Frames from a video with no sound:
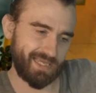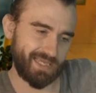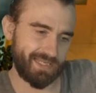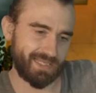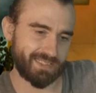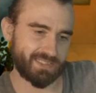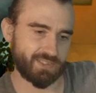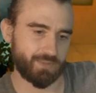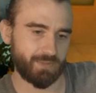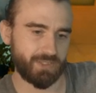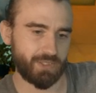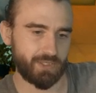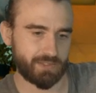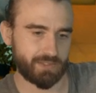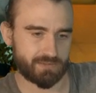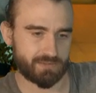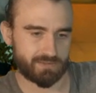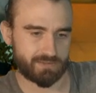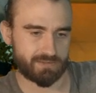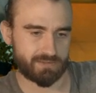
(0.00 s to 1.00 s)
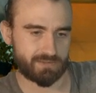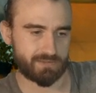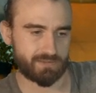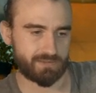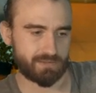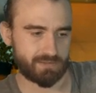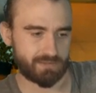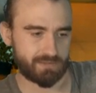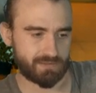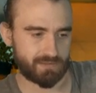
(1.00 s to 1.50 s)
And that should be good.
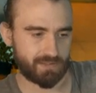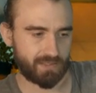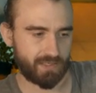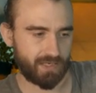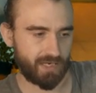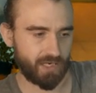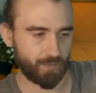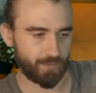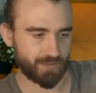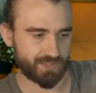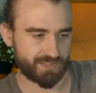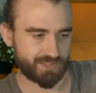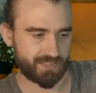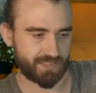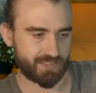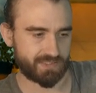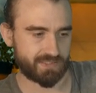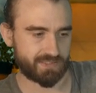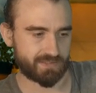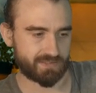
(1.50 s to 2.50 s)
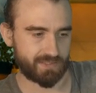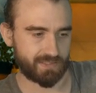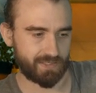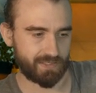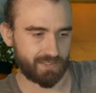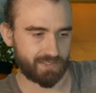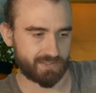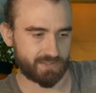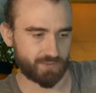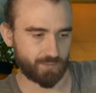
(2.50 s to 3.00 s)
Iron Mouse Cage.
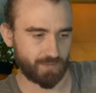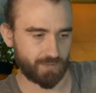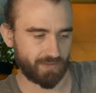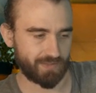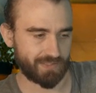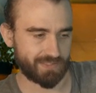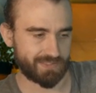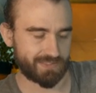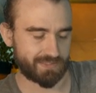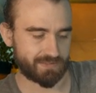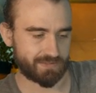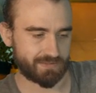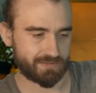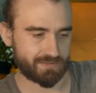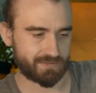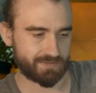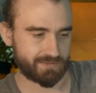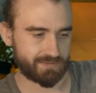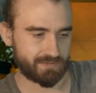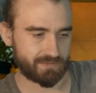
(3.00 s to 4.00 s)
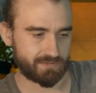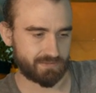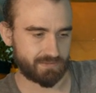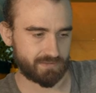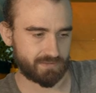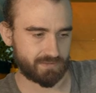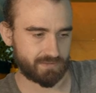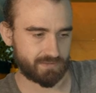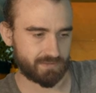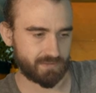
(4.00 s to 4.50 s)
Ah, that two man lich.
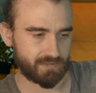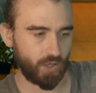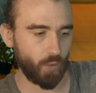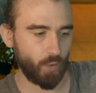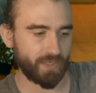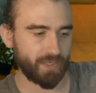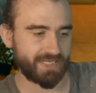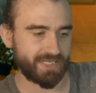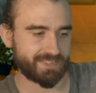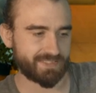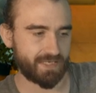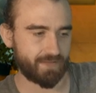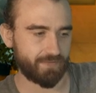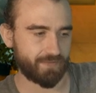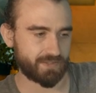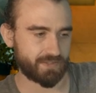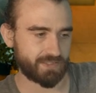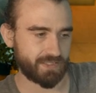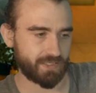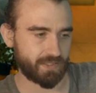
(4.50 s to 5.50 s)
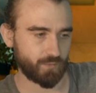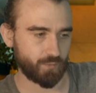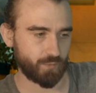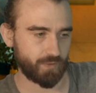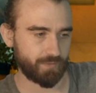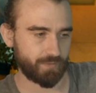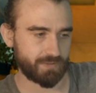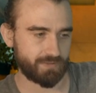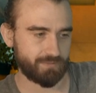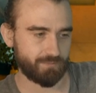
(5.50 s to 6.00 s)
Oh, it has Death Touch. Yeah, it
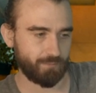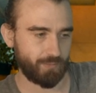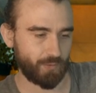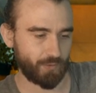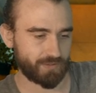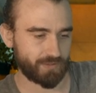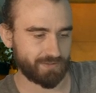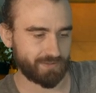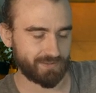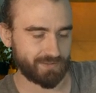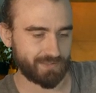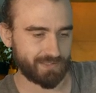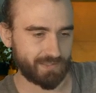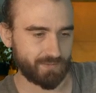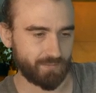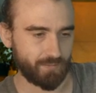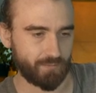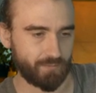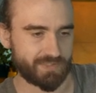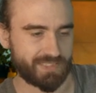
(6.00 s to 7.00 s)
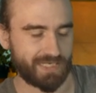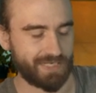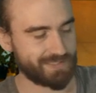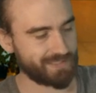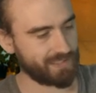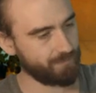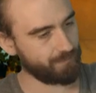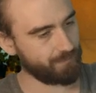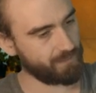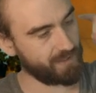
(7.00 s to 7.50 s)
would have blocked it's was
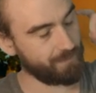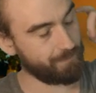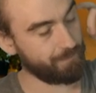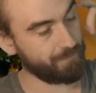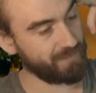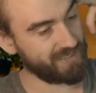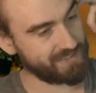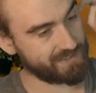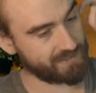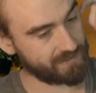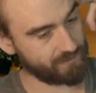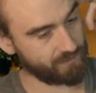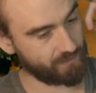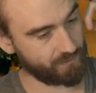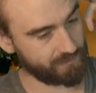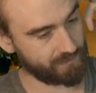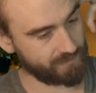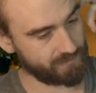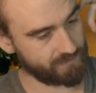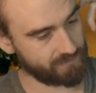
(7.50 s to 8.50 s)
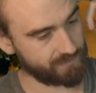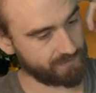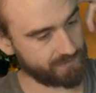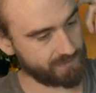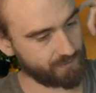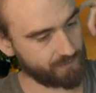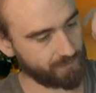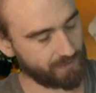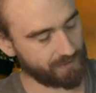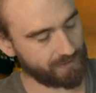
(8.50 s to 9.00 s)
actually an amazing draw there.
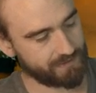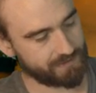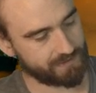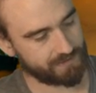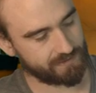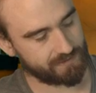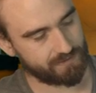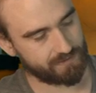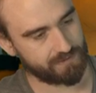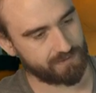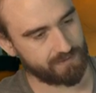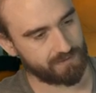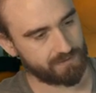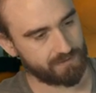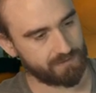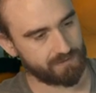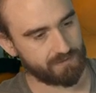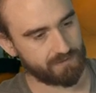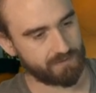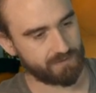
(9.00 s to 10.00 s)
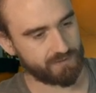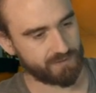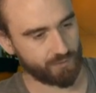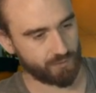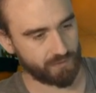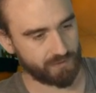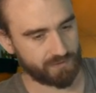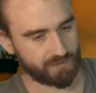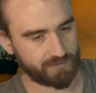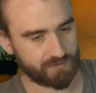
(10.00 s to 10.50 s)

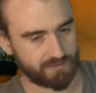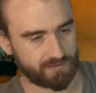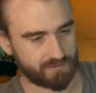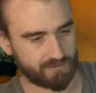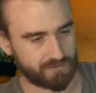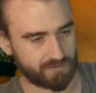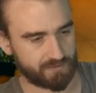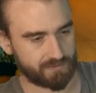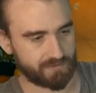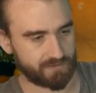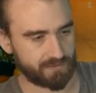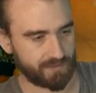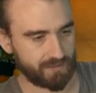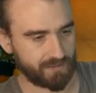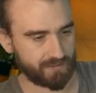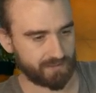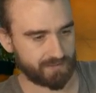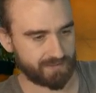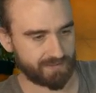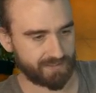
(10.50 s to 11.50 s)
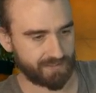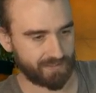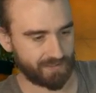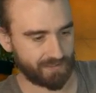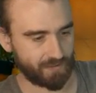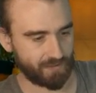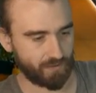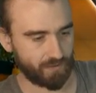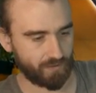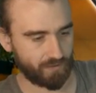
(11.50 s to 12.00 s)
Sure. Ah, a
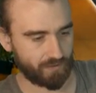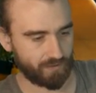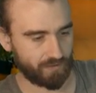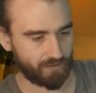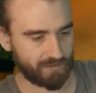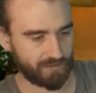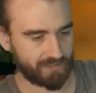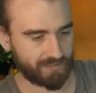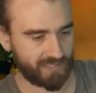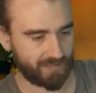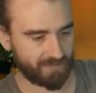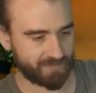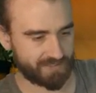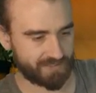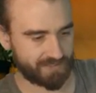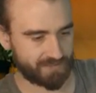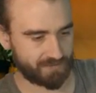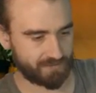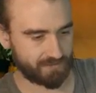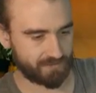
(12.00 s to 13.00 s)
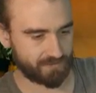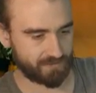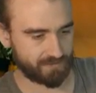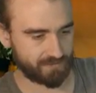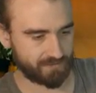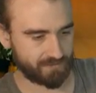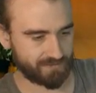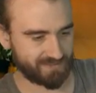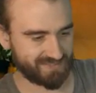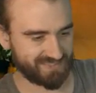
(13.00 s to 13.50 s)
lot of oh, damage.
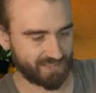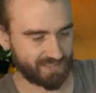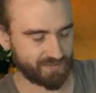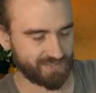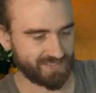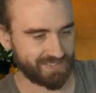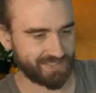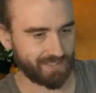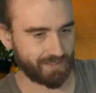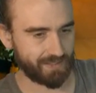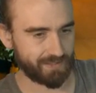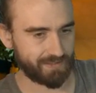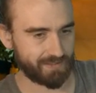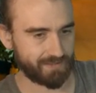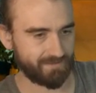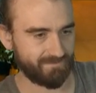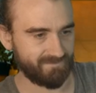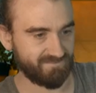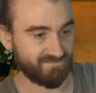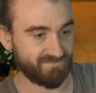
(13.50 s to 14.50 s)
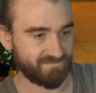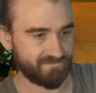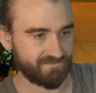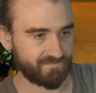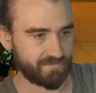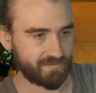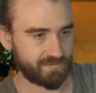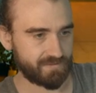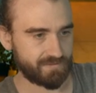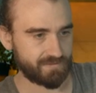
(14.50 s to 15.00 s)
About nine.
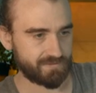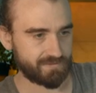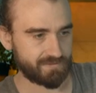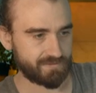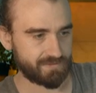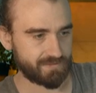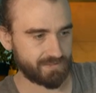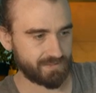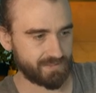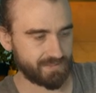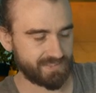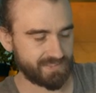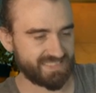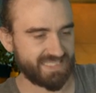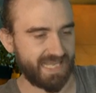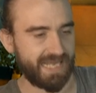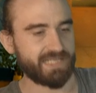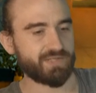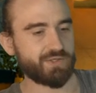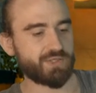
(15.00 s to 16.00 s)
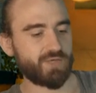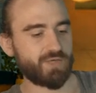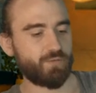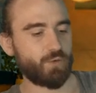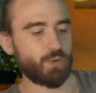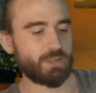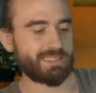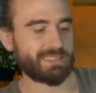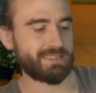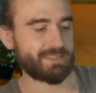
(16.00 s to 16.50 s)
Dangerous, of
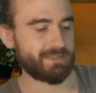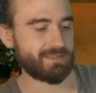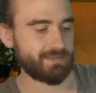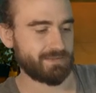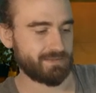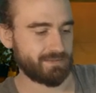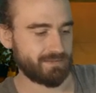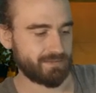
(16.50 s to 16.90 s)
course.